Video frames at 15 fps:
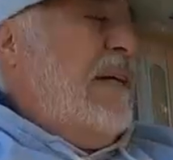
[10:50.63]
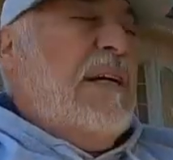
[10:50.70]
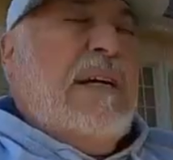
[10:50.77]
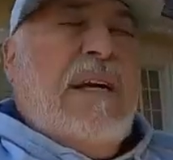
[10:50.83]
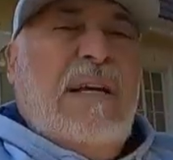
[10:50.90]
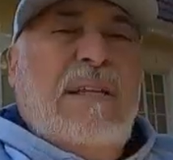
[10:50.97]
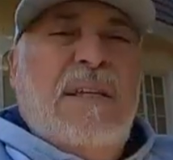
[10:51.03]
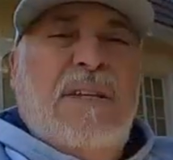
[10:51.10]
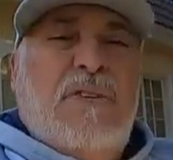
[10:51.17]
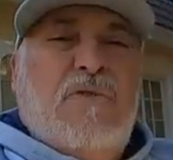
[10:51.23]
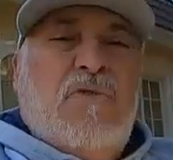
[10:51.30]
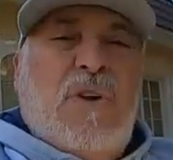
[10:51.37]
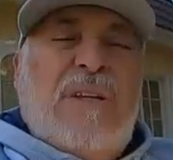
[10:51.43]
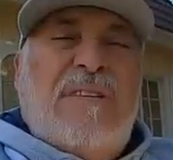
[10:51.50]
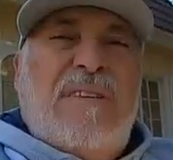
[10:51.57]
A
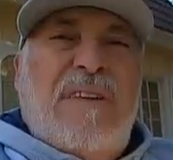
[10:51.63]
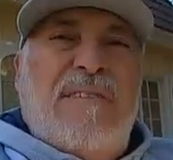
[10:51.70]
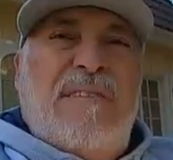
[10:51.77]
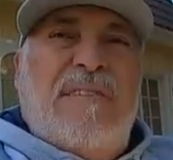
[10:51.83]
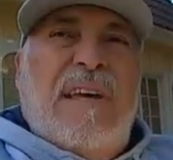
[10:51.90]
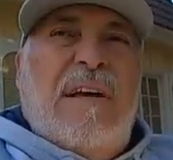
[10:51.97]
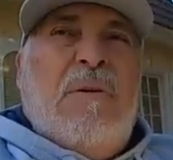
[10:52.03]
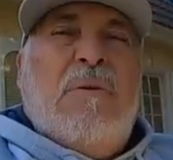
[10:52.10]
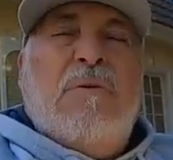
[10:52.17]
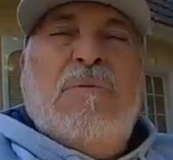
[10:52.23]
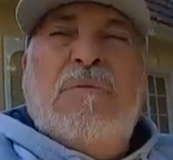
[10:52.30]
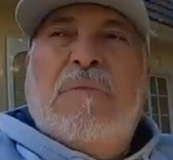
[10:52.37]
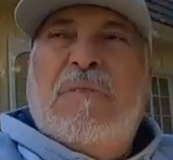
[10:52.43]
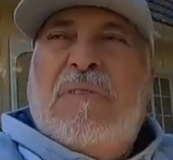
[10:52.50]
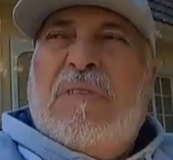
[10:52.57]
distress sale.
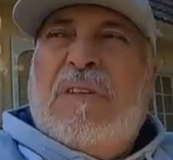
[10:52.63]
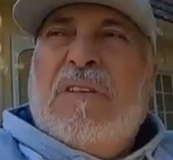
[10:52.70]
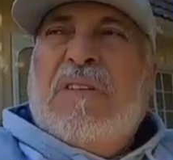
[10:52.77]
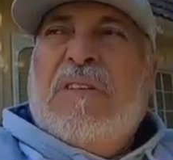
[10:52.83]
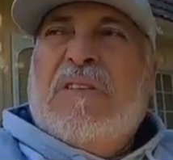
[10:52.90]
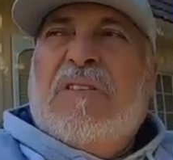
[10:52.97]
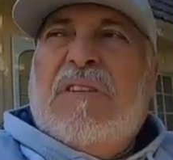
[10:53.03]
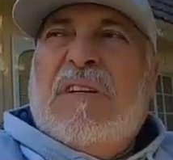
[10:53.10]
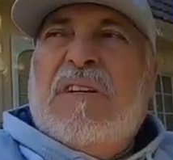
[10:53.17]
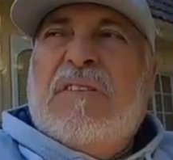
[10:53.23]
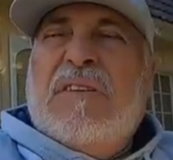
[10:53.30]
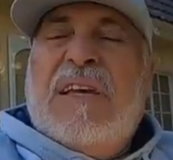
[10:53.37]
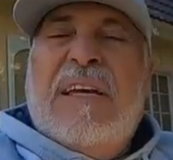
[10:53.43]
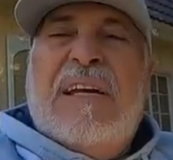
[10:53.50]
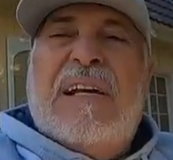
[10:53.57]
This is
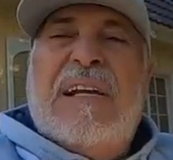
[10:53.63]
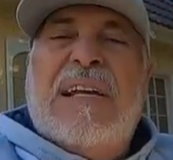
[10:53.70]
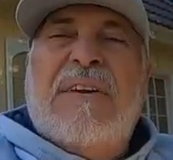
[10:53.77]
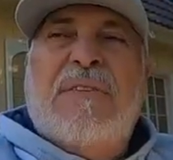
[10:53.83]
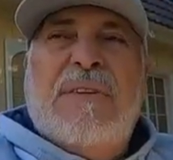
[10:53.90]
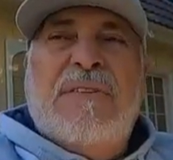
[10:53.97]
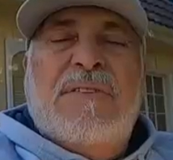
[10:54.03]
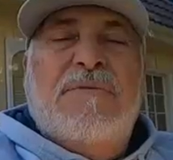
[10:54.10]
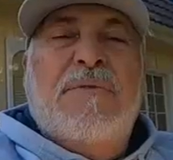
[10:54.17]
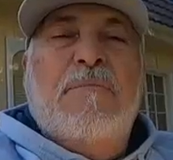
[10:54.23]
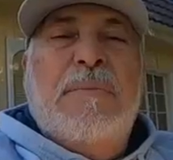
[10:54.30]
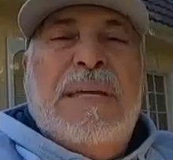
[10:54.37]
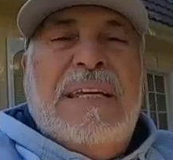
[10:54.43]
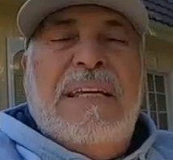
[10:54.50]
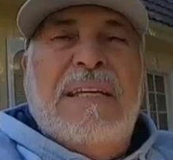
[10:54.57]
just a clearance for
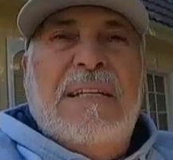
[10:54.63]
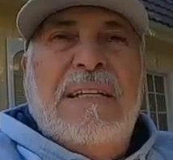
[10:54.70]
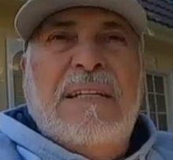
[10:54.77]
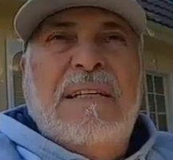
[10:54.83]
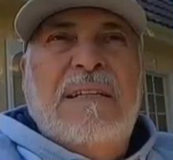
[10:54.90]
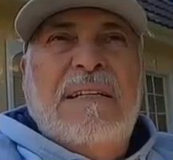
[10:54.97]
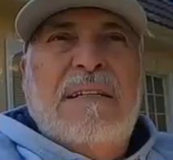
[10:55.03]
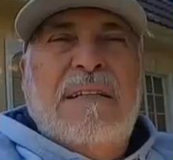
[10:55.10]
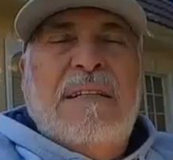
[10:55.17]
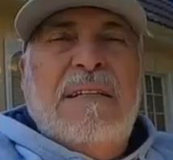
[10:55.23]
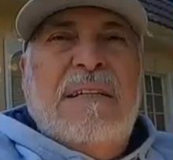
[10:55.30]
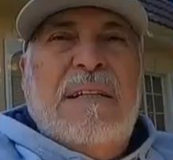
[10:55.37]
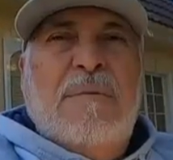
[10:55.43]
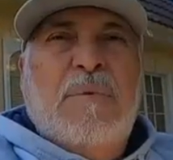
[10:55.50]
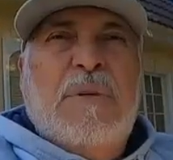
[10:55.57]
me.
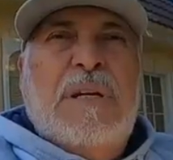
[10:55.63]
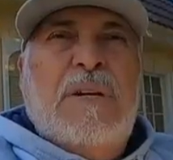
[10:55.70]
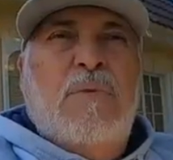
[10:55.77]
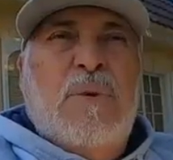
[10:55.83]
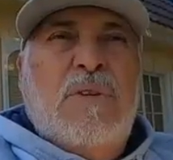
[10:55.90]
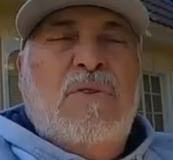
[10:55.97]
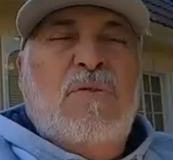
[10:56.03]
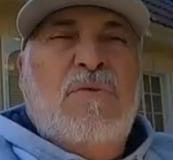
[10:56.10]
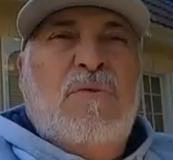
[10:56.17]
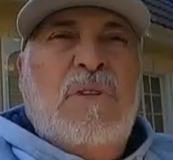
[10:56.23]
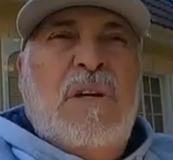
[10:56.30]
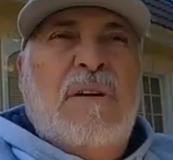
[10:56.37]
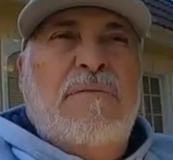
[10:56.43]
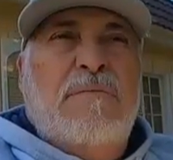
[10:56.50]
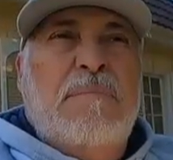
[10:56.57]
I want to get rid of some
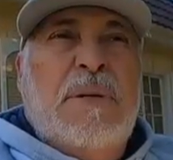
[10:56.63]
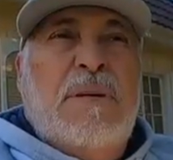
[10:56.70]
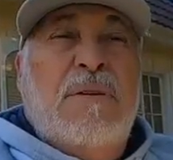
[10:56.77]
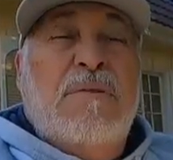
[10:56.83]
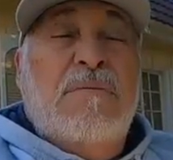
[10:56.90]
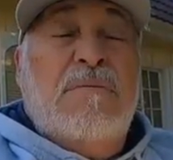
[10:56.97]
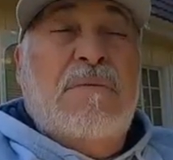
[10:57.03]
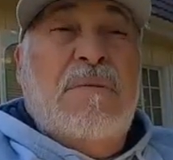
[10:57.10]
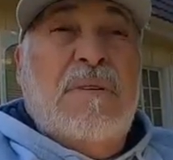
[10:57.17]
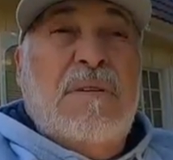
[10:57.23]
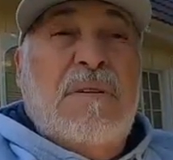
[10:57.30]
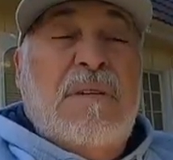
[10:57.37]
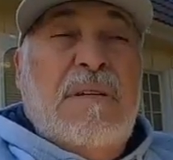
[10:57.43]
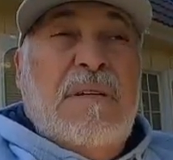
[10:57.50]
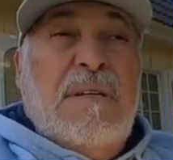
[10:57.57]
stuff because
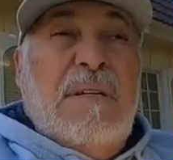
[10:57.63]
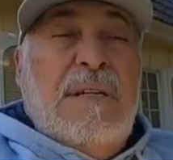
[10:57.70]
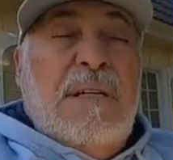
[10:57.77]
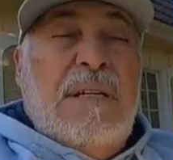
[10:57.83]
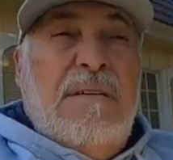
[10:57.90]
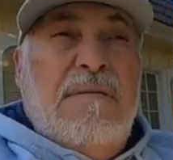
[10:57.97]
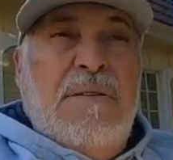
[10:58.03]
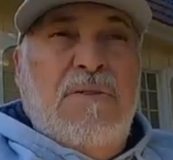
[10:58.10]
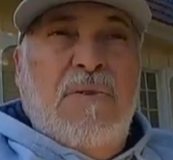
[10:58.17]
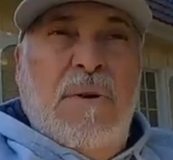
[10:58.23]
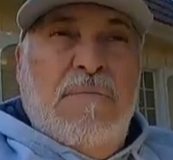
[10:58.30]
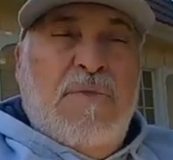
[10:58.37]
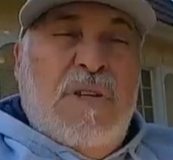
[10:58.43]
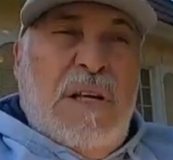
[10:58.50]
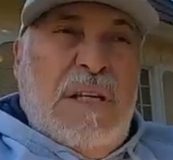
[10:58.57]
even though
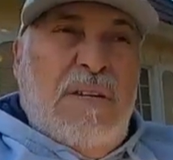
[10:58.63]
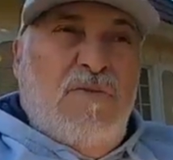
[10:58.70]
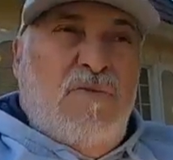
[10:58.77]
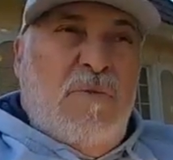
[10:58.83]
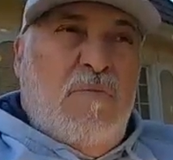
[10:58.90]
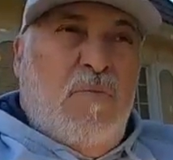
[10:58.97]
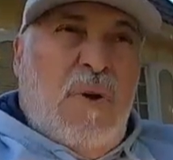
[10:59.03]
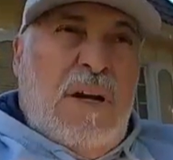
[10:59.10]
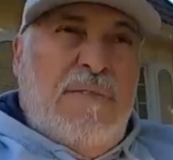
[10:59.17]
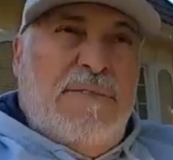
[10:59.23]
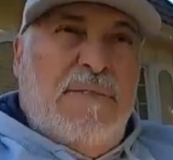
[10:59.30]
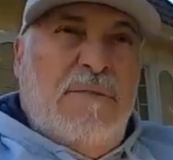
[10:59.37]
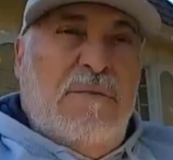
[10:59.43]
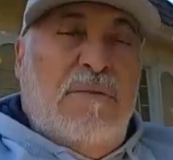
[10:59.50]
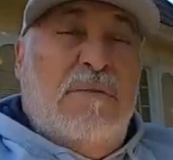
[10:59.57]
I'm selling some
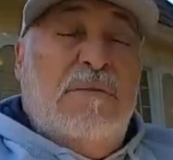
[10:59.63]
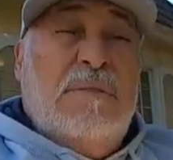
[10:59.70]
rifles,